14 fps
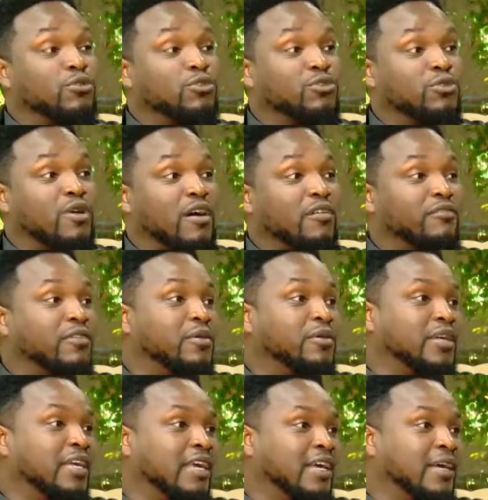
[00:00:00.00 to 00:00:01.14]
you how far we
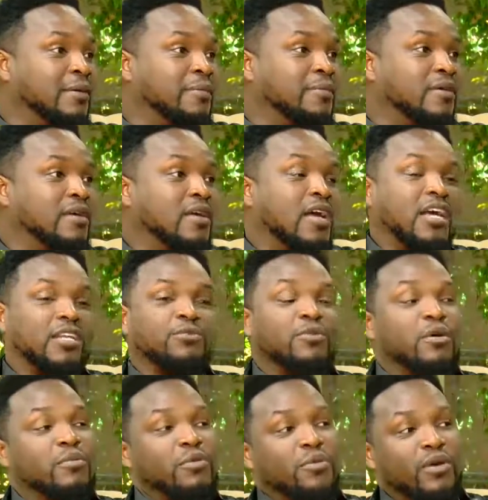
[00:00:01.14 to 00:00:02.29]
came and where
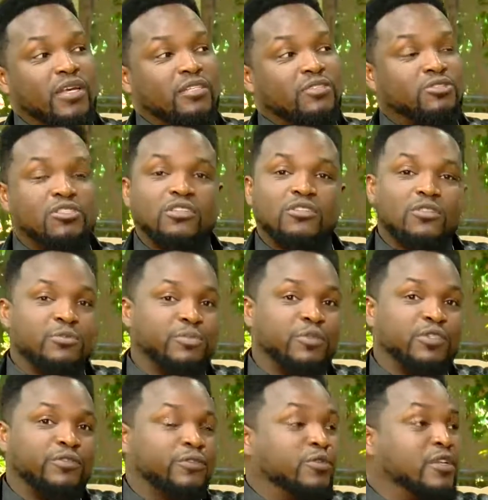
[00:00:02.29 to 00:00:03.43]
we went, you see those
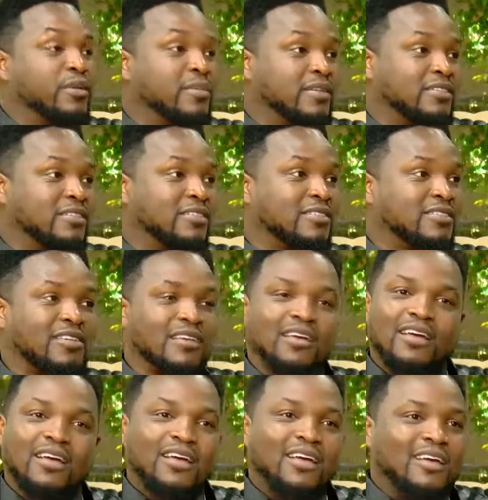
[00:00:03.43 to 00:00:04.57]
beautiful images.
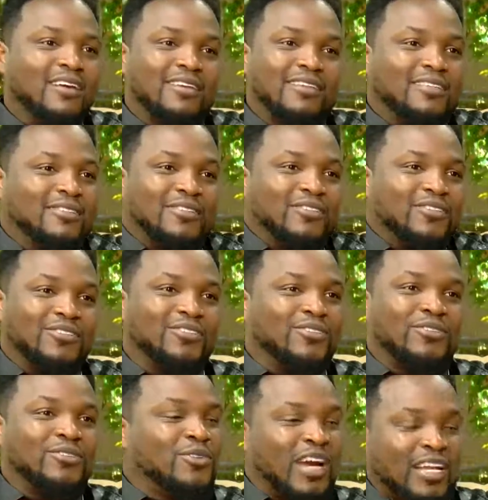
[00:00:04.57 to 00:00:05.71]

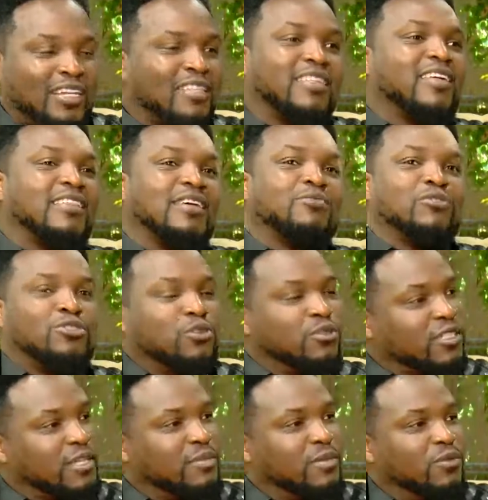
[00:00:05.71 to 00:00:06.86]
You can't think that we shot
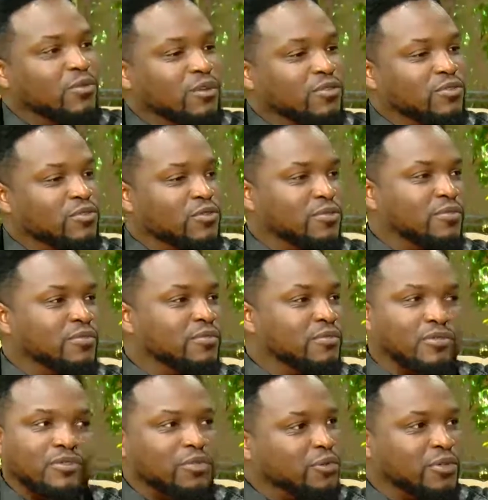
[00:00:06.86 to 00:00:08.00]
them in one room.
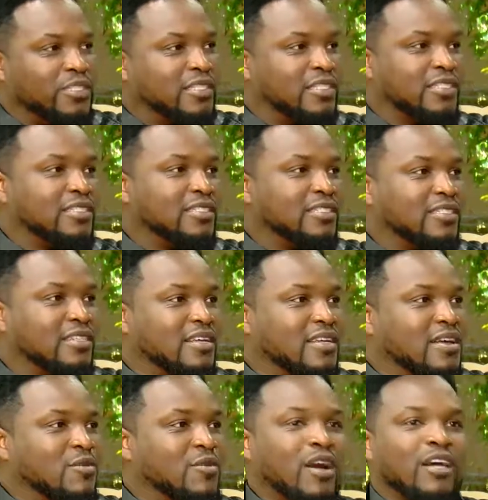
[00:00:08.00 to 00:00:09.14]
No, we didn't.
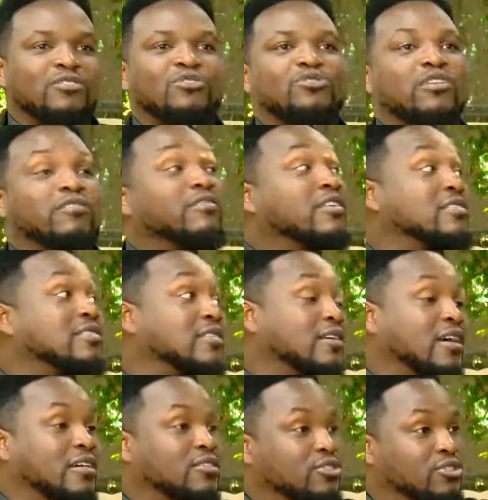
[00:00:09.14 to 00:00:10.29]
We had to traverse the
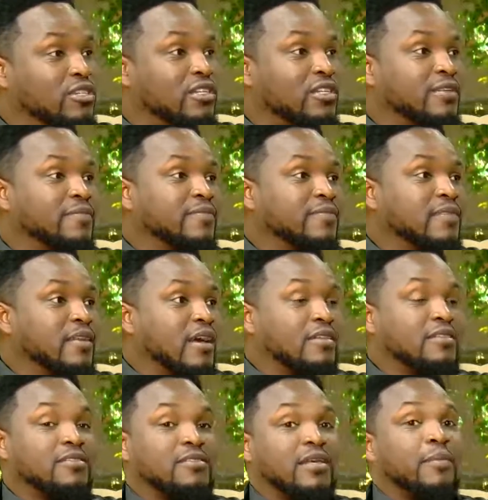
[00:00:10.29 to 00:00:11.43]
country.
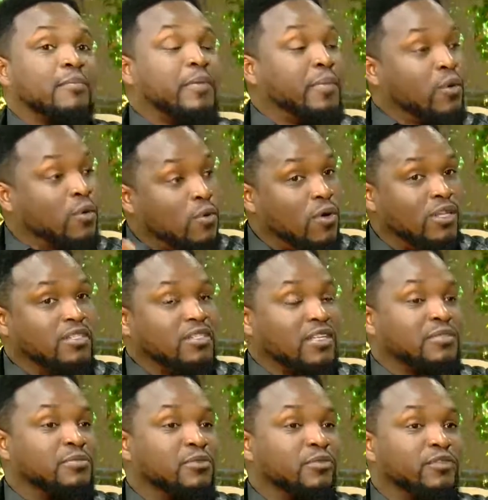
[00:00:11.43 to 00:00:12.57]
And some people who watched
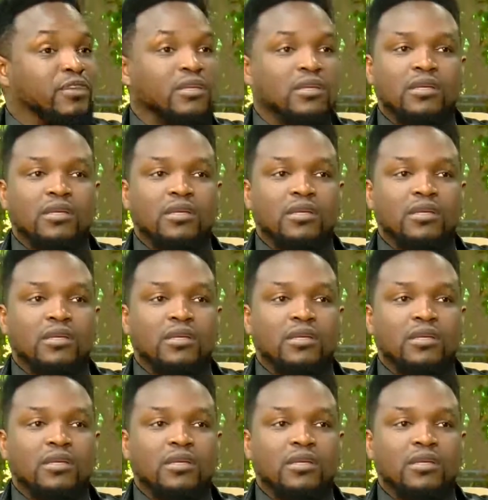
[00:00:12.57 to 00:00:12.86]
that movie